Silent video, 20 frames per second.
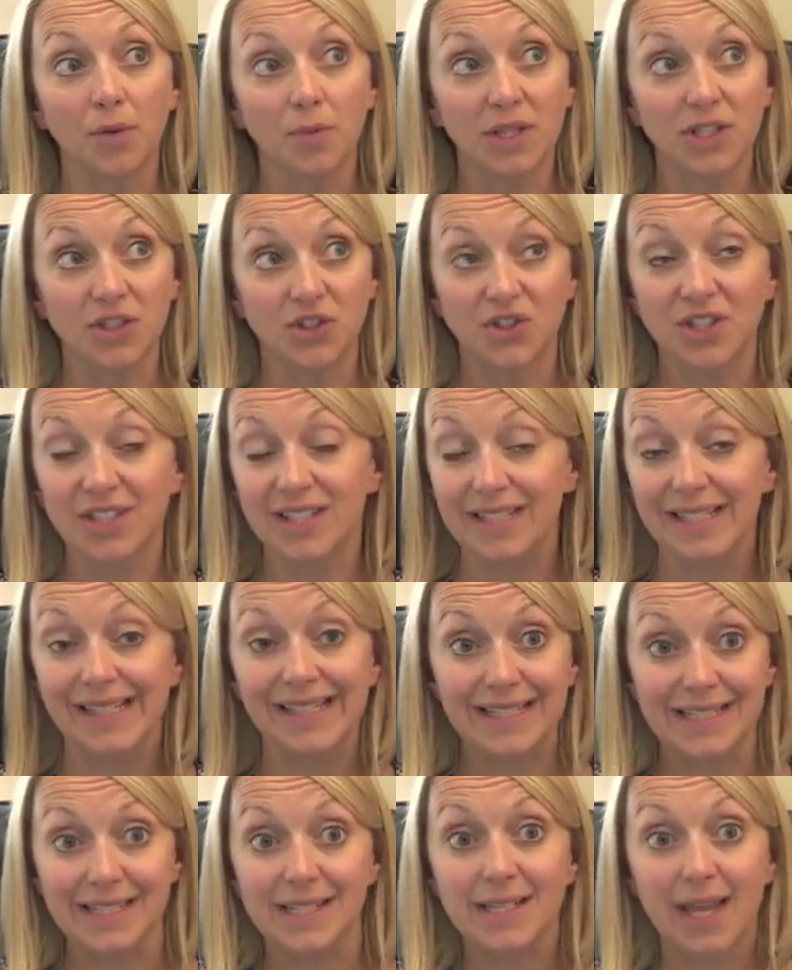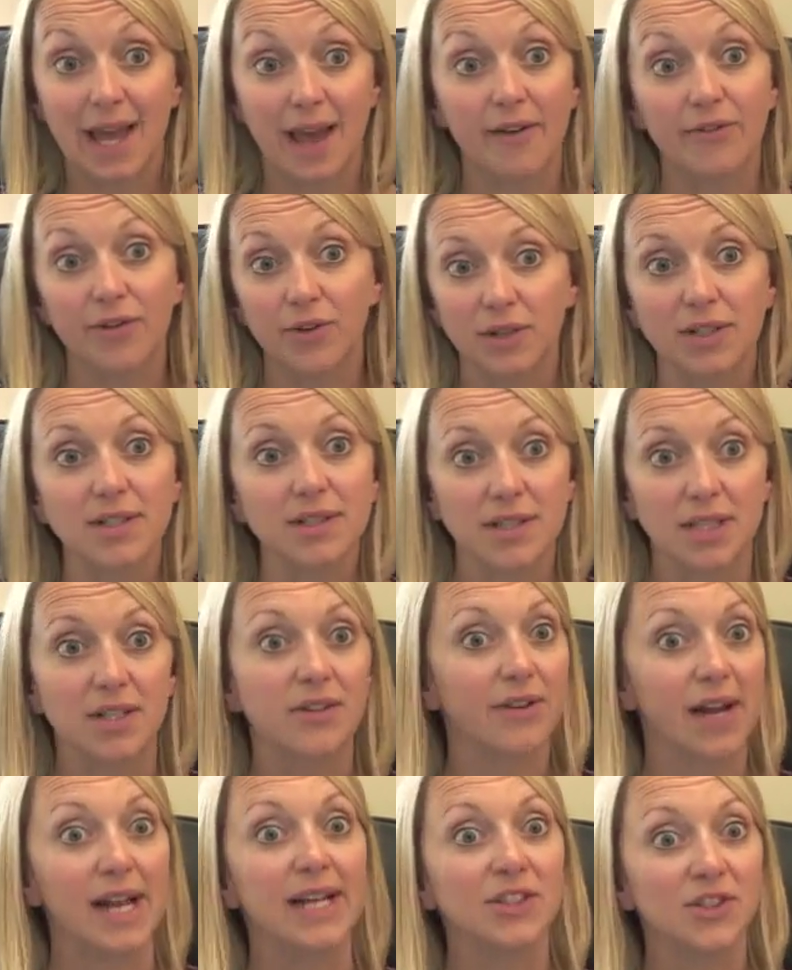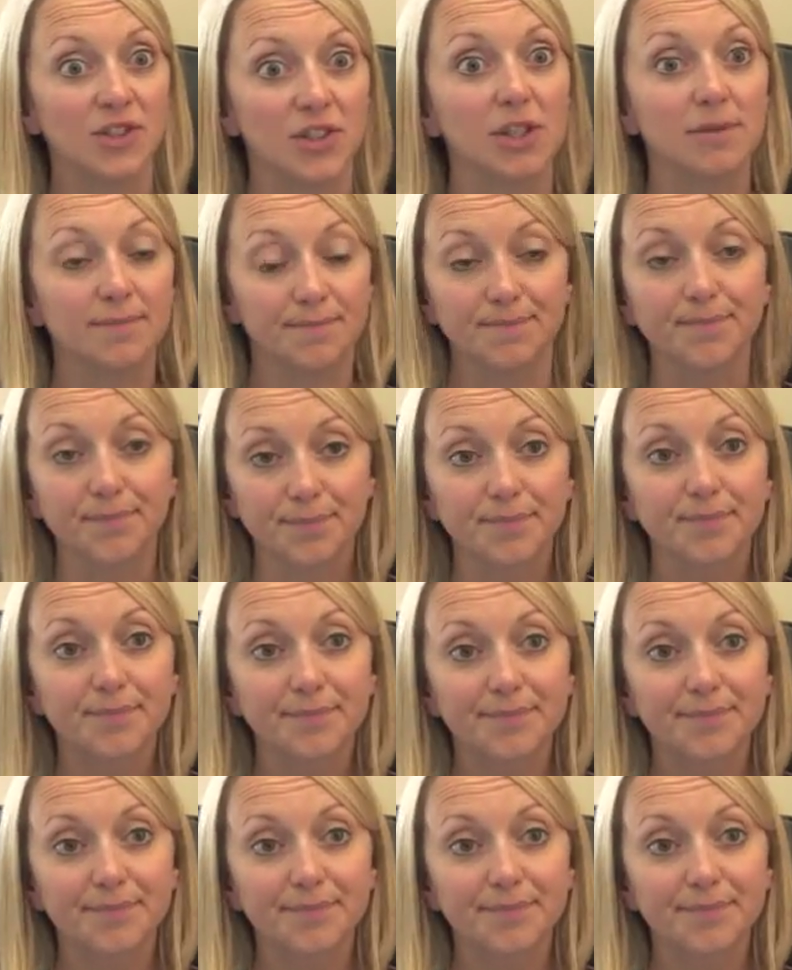which just needed careful consideration.